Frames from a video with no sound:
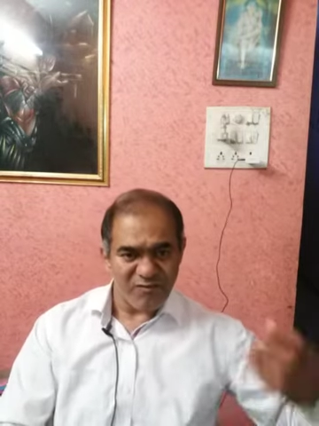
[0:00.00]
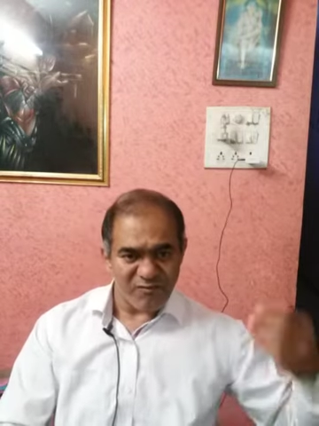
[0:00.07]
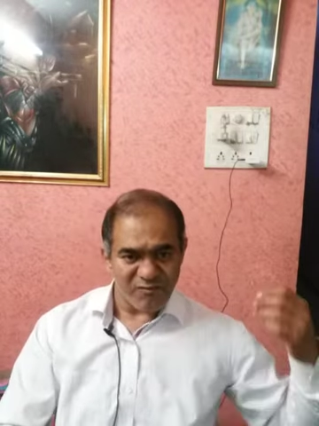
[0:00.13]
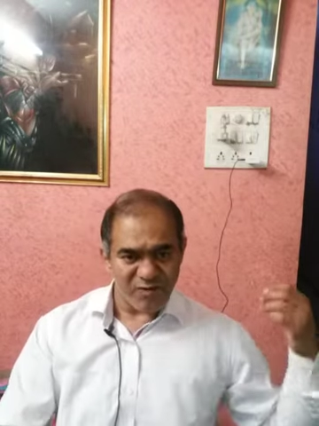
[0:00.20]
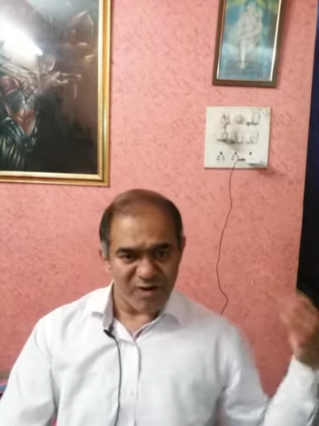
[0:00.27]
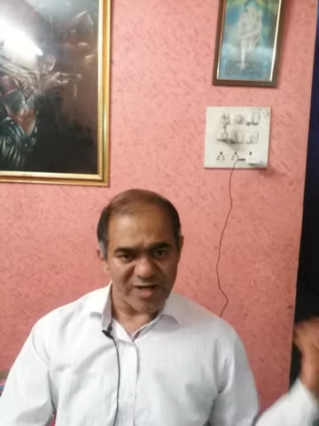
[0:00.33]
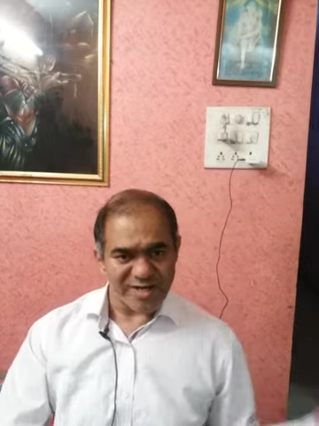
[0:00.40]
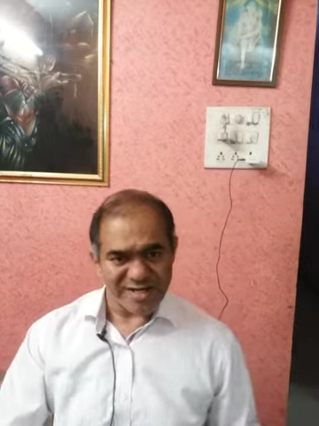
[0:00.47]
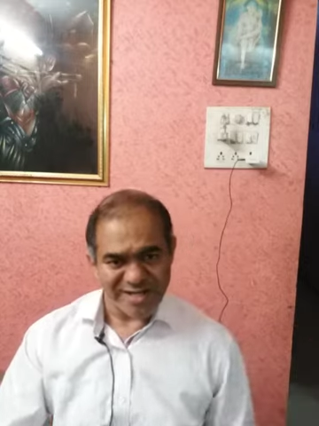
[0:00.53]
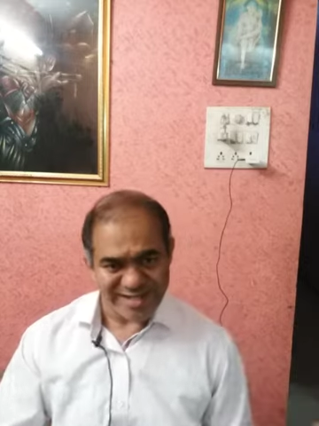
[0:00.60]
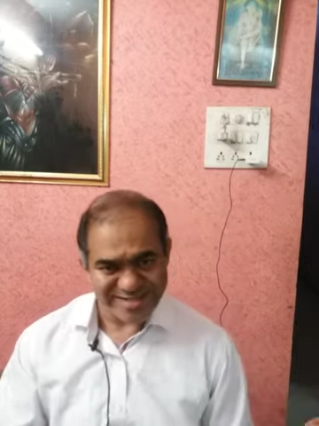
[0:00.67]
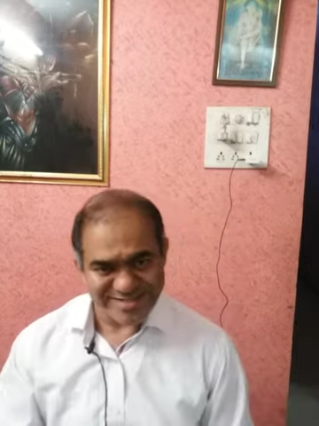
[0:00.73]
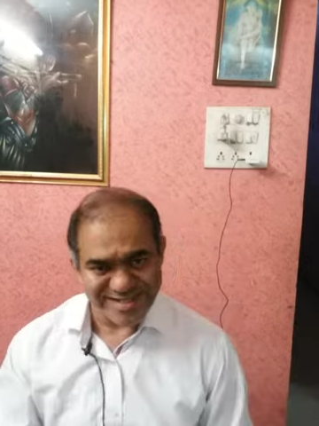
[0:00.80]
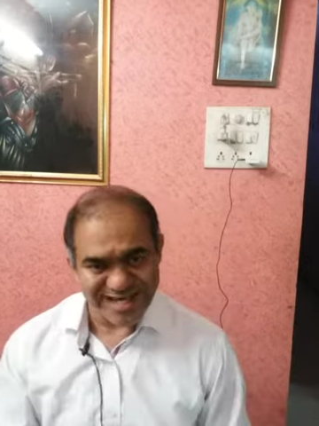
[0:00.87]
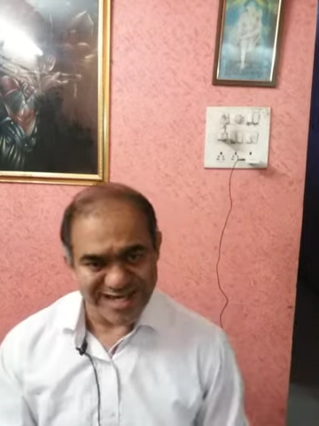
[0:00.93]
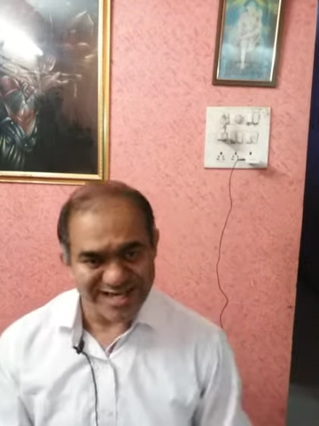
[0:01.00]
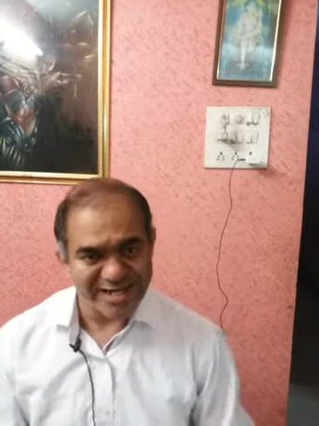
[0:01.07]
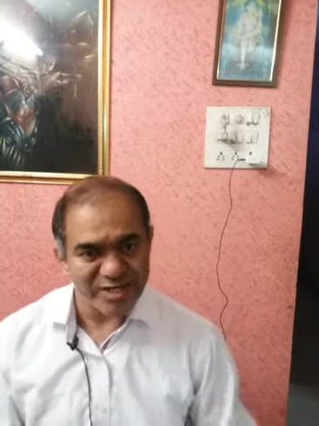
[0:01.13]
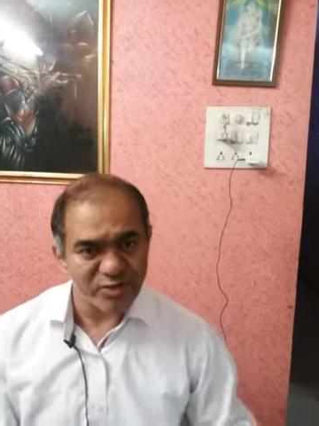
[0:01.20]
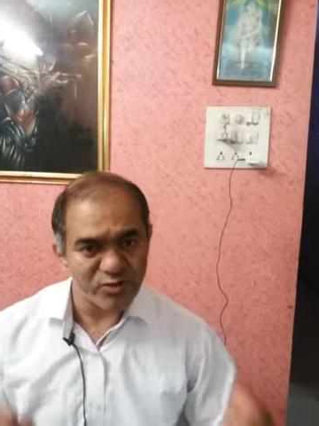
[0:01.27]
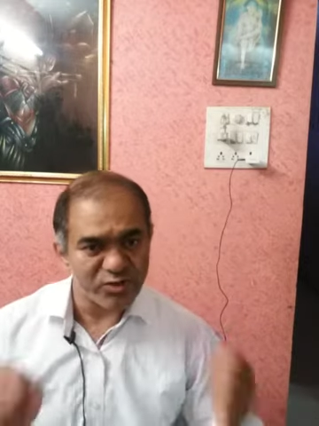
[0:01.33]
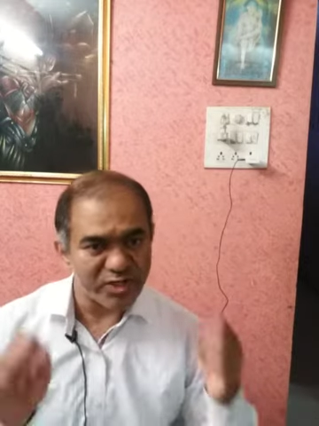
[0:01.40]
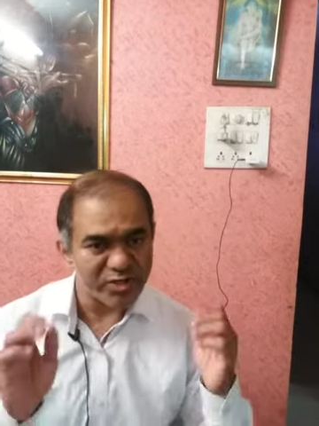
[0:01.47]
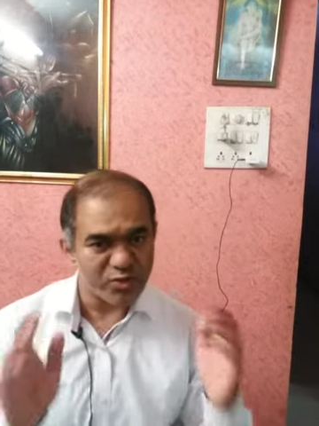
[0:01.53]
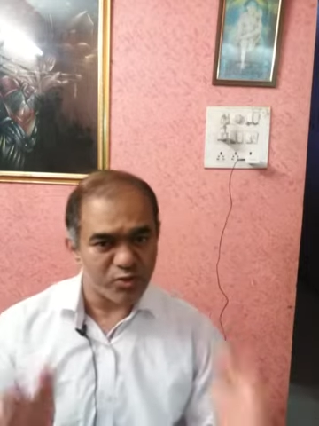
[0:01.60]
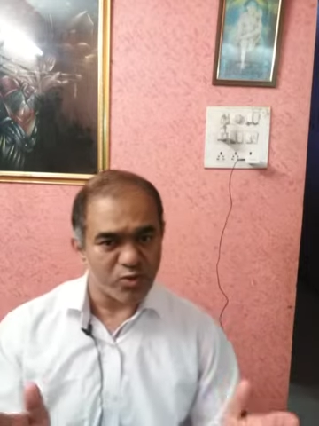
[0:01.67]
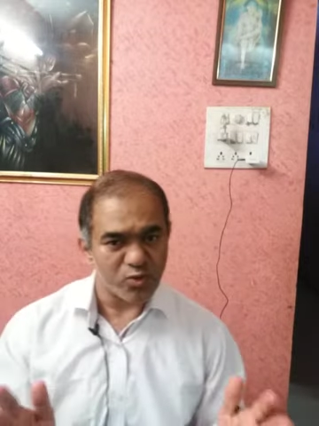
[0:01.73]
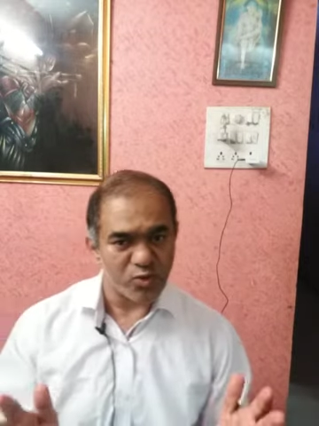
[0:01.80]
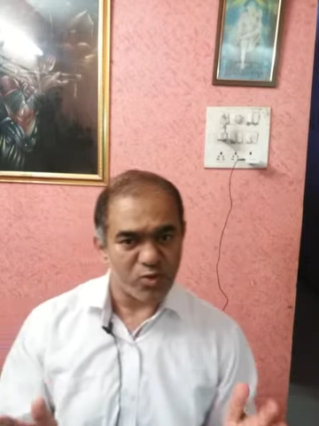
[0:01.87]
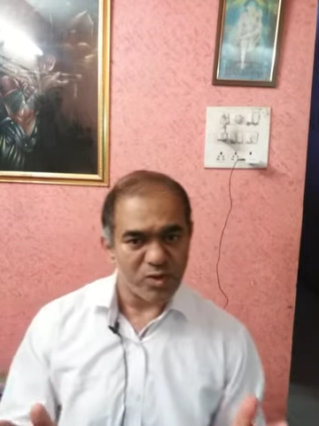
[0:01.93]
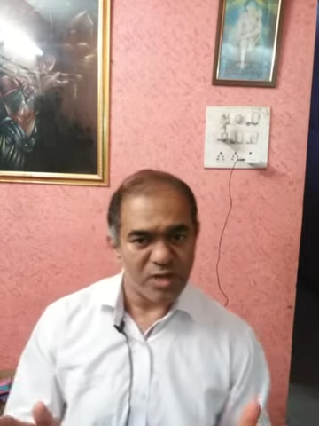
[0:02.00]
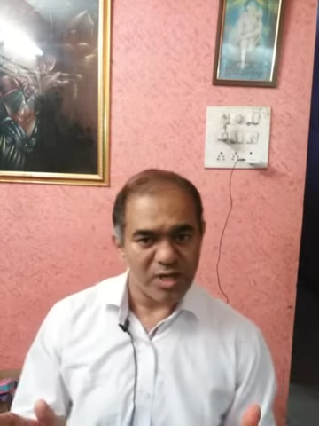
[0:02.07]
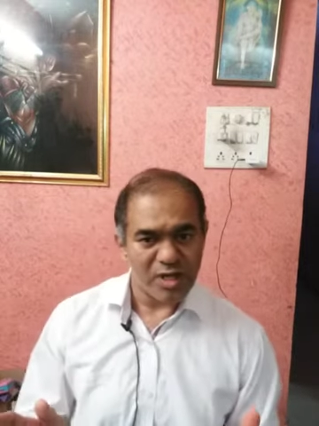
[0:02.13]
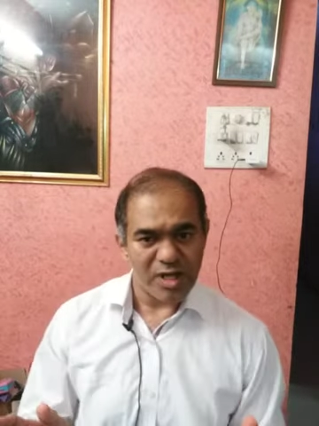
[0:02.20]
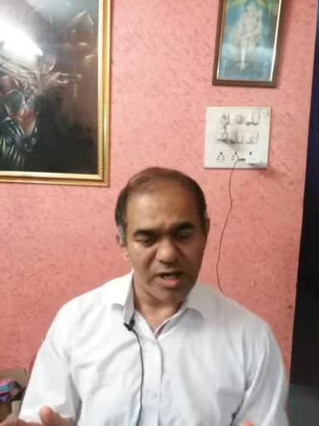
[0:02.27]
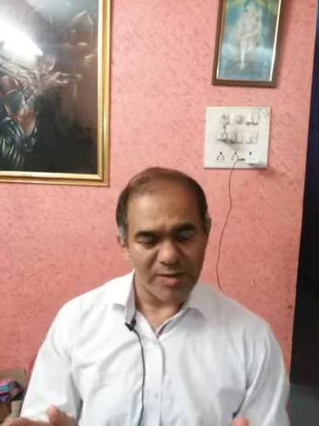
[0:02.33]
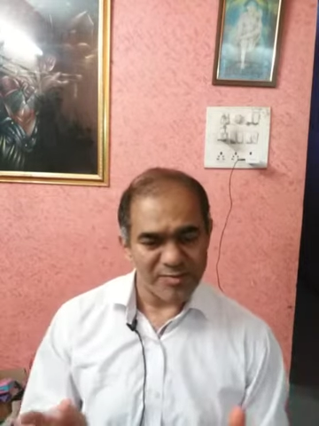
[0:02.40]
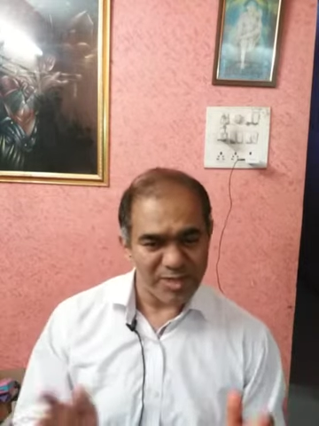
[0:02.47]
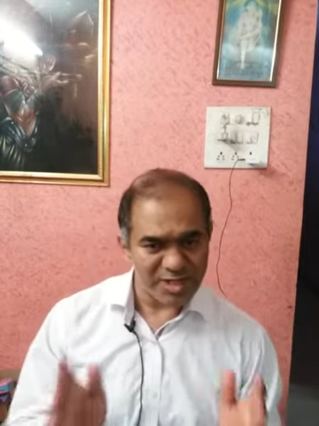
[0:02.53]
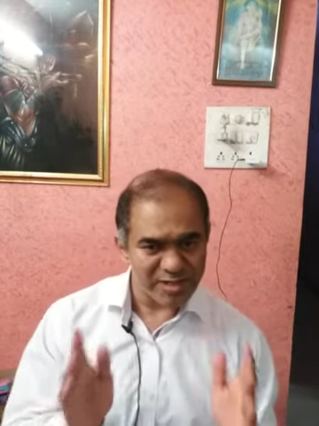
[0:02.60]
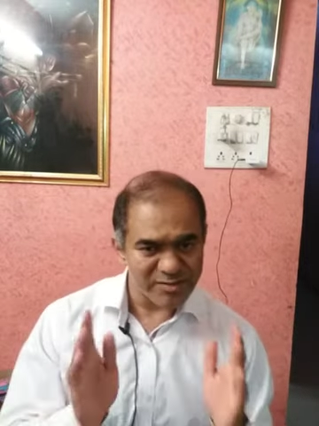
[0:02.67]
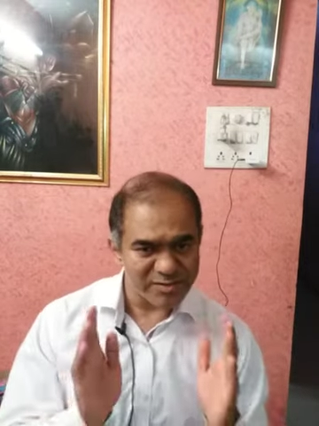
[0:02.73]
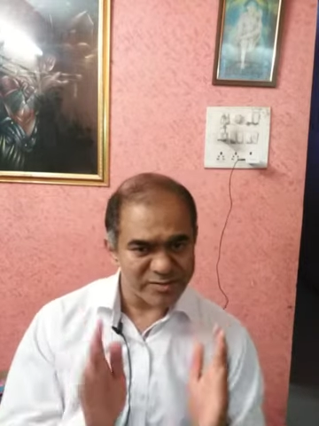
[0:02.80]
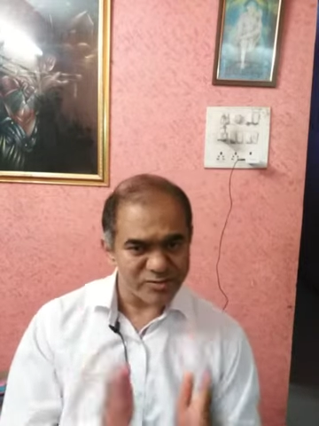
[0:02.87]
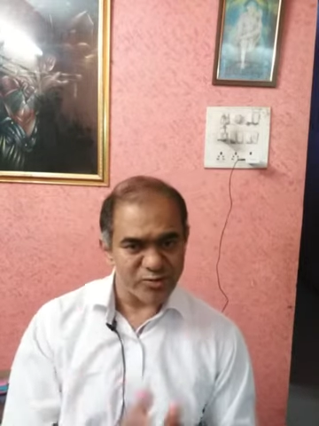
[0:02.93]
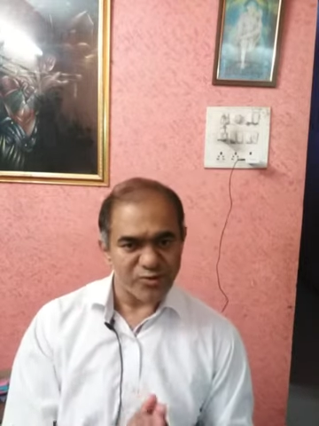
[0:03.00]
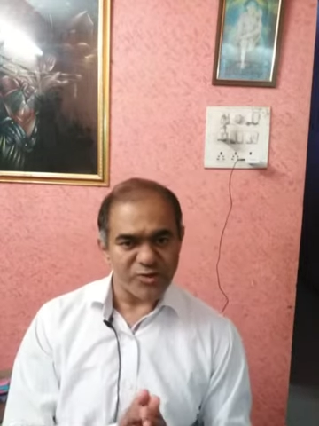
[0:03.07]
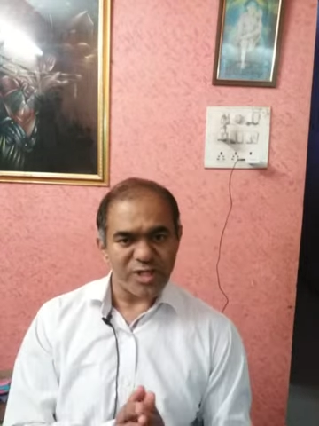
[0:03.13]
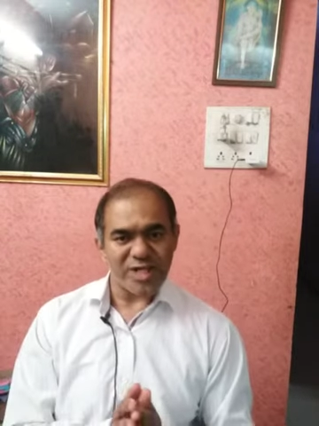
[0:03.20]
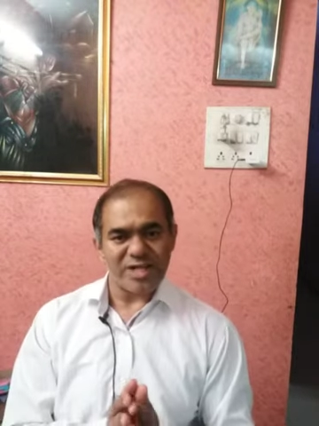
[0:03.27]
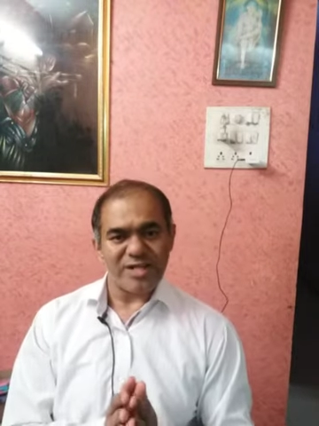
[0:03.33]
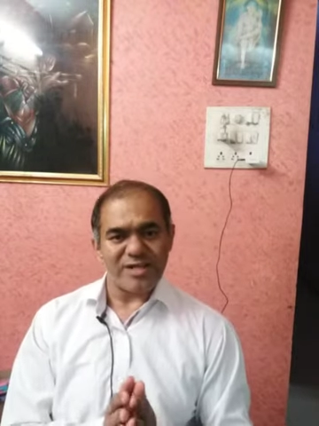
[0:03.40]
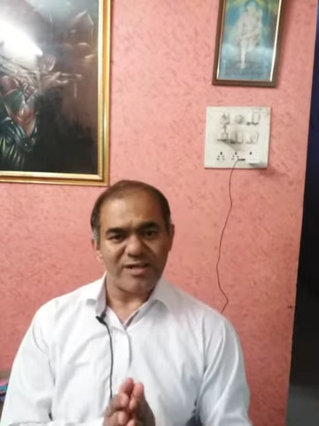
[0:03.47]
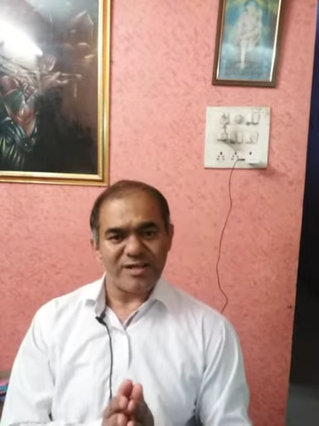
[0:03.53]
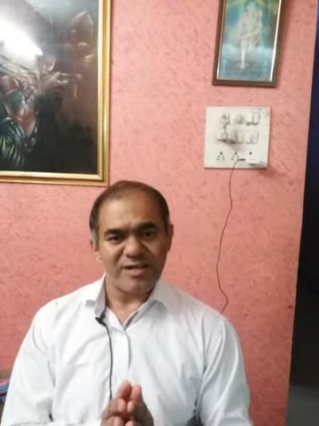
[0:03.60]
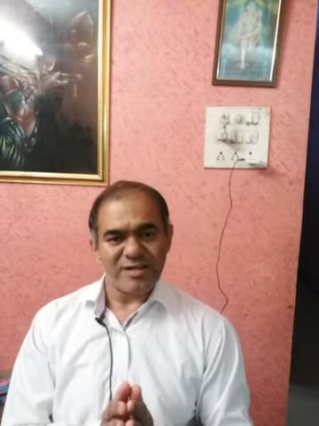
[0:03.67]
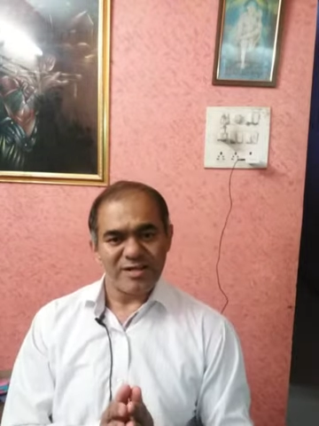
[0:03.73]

What exactly do they do? Aapne kabhi socha hai?